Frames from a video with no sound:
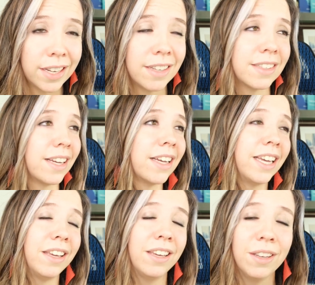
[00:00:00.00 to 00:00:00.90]
is a
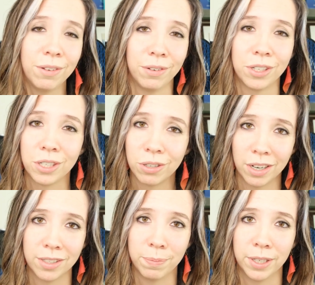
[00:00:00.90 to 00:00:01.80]
huge
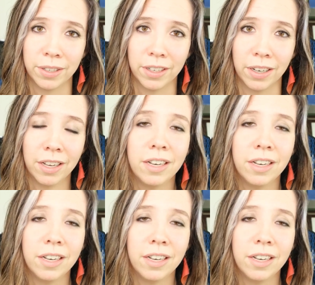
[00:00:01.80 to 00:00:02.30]
trust builder.